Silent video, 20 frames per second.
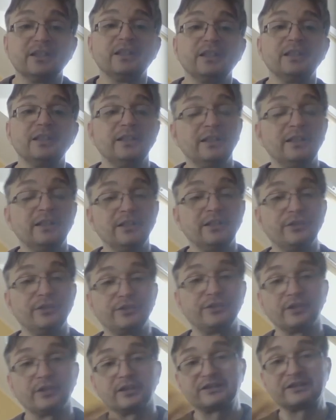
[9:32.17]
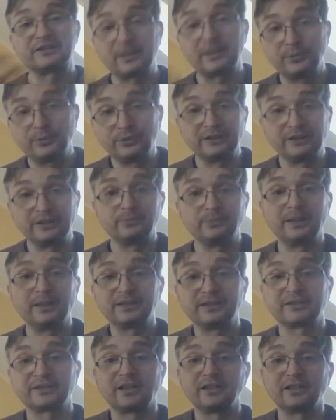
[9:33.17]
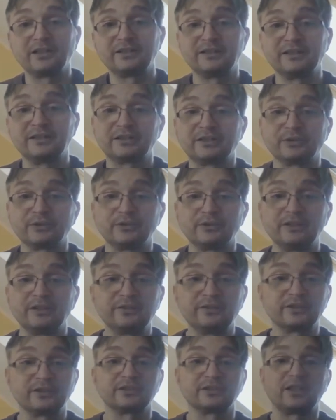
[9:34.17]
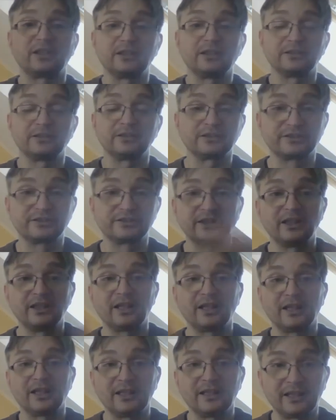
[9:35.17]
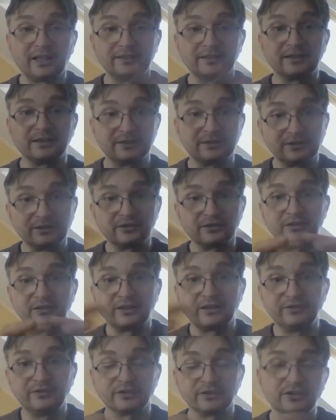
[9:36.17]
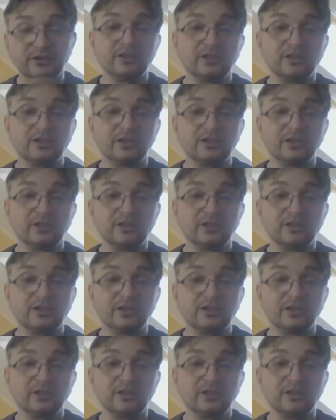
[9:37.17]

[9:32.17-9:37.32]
is subunit based coloring, so the different colors highlight that the given